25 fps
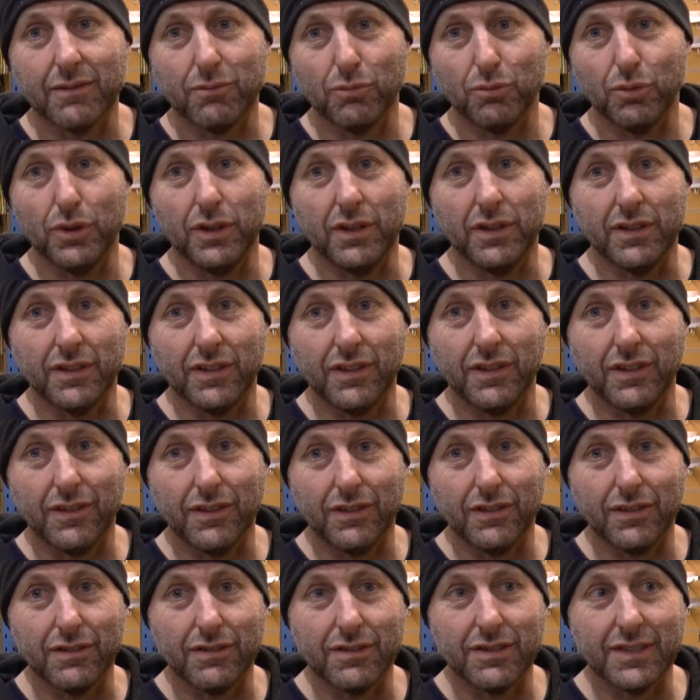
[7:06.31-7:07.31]
well,
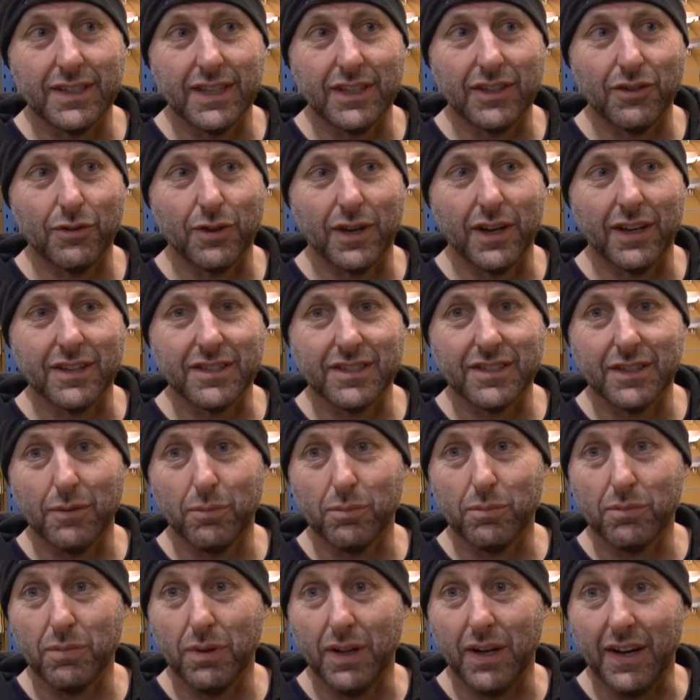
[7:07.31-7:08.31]
you said you were going to
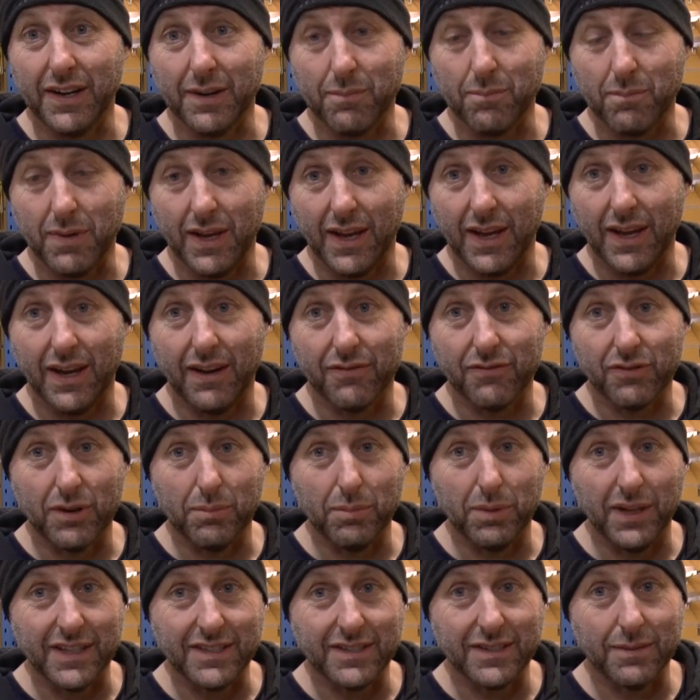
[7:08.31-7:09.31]
supply to me after I
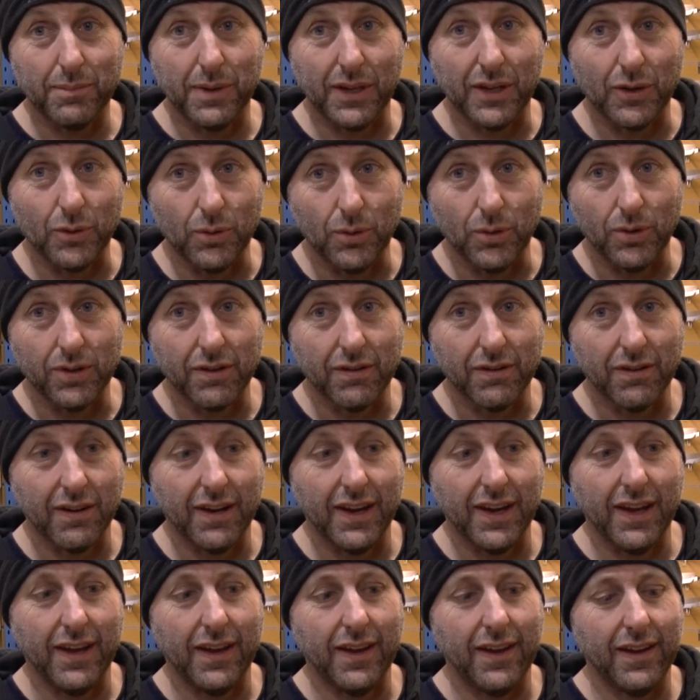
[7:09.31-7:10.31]
placed a big order,
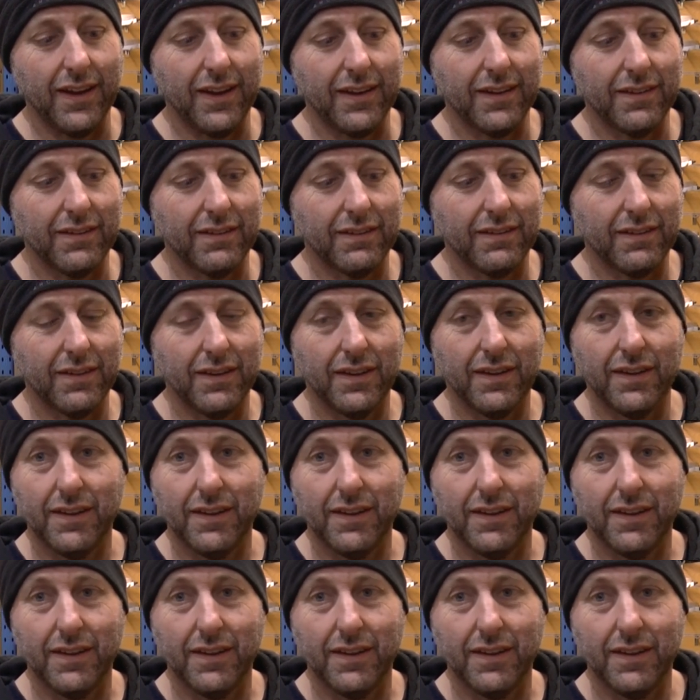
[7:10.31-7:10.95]
and